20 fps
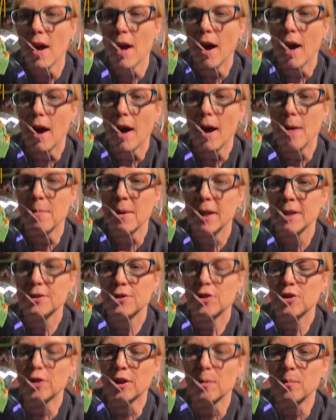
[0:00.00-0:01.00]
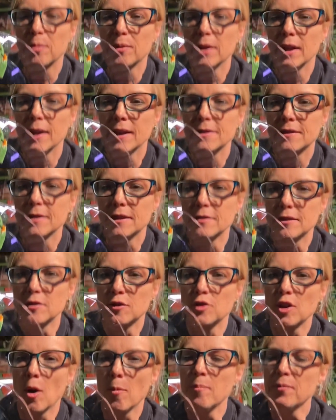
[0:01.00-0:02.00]
Um, and it's during breeding season.
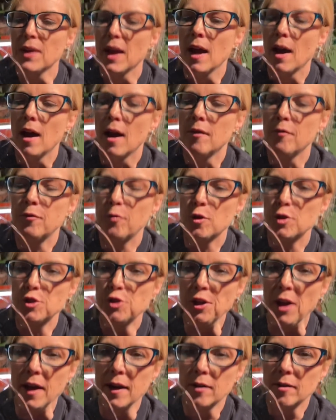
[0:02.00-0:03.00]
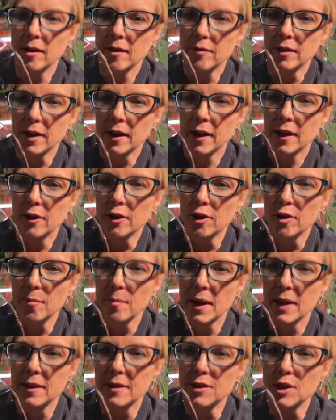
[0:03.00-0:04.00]
So unfortunately, I don't ever hear her
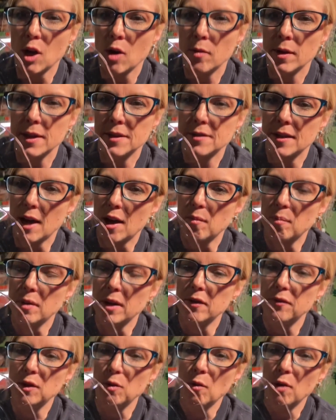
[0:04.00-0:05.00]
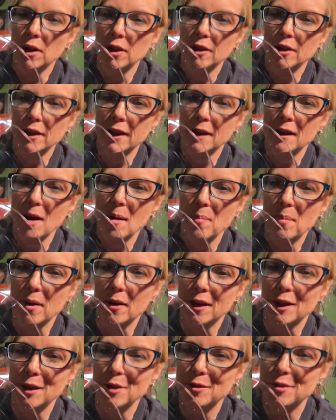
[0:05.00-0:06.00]
make the Tony sound. But if you want to look it up on a
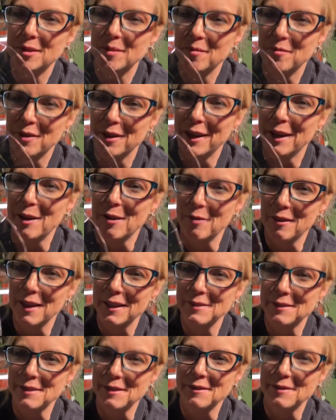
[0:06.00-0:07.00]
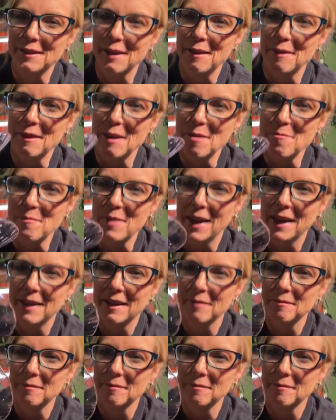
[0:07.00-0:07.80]
YouTube video, that's the sound they make.